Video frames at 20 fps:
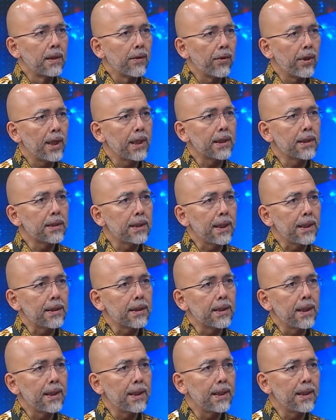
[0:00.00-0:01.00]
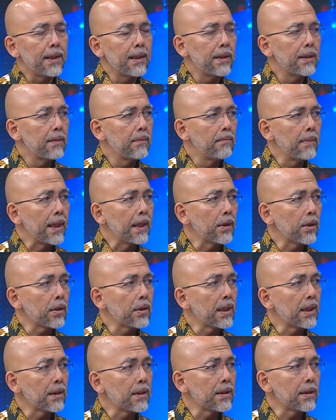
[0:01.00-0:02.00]
Things that they may
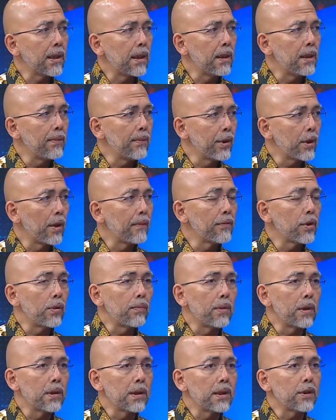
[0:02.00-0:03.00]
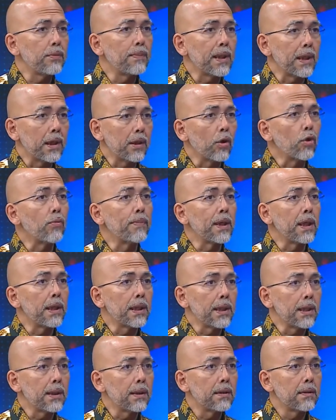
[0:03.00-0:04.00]
not necessarily be comfortable in speaking
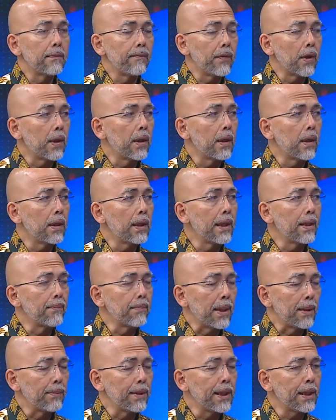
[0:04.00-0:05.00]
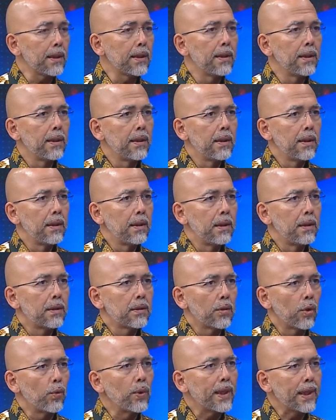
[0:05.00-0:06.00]
openly in public.
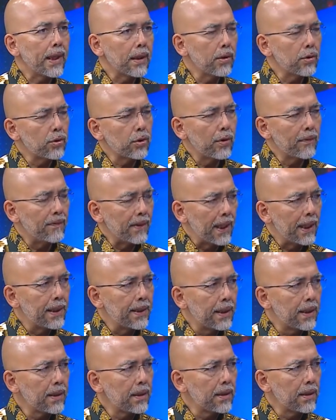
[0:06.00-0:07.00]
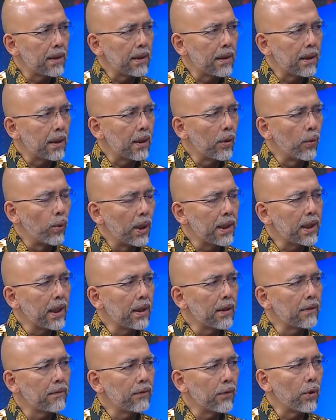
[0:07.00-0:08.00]
So we can also find that a
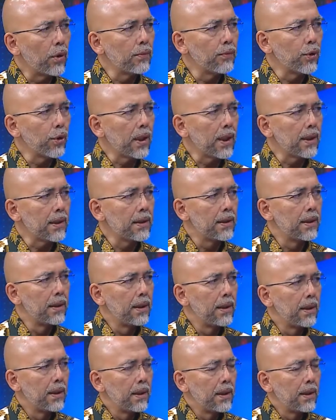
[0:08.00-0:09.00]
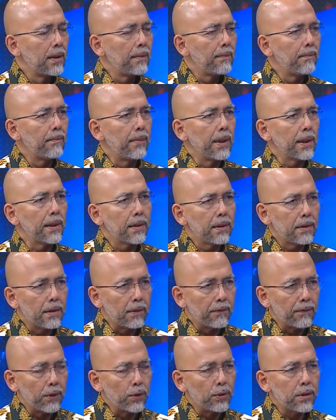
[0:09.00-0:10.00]
working formula. But the
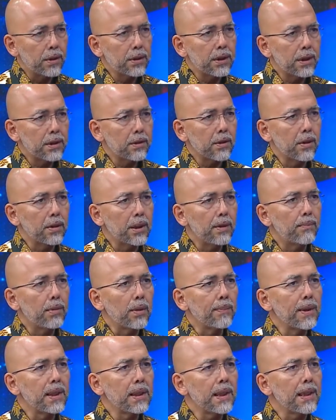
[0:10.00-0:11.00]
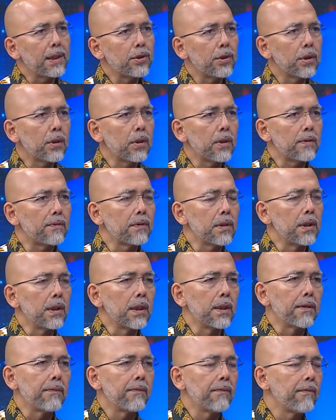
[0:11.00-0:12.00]
focus is on implementation of
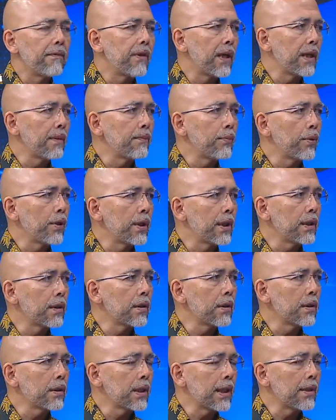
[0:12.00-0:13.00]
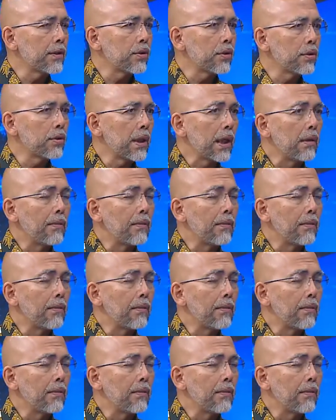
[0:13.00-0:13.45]
the five-point consensus. And